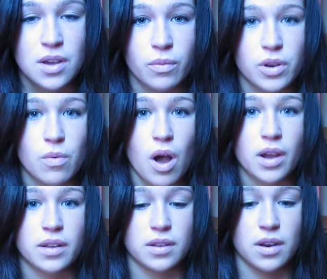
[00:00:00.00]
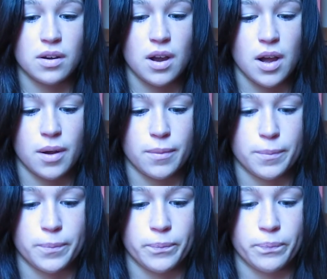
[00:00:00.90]
When you walk in there,
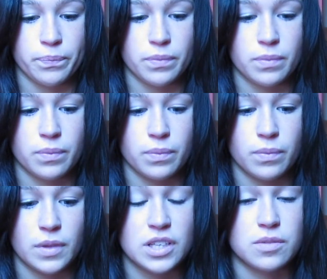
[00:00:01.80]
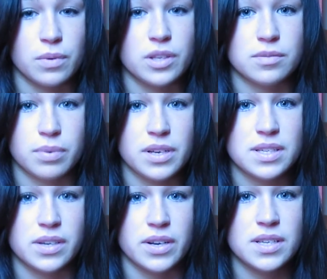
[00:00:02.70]
it's pretty
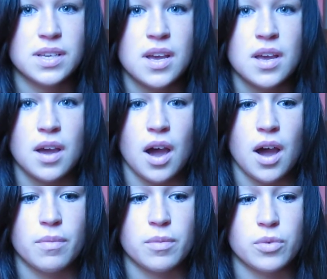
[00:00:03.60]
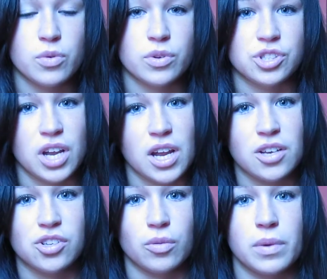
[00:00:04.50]
serious. The mood will
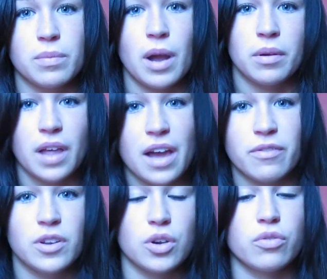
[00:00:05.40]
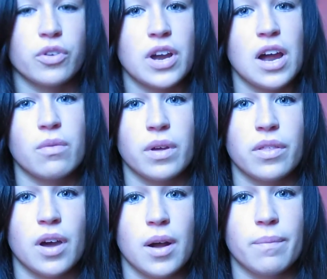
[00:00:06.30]
change. You'll be probably laughing, goofing around
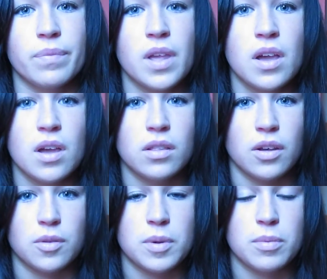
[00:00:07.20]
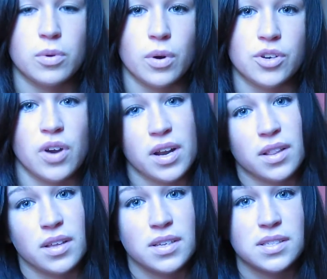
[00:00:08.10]
with the other people who are trying to
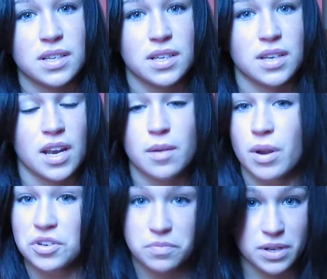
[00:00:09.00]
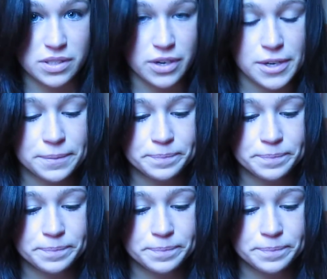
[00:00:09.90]
enlist in any branch of military.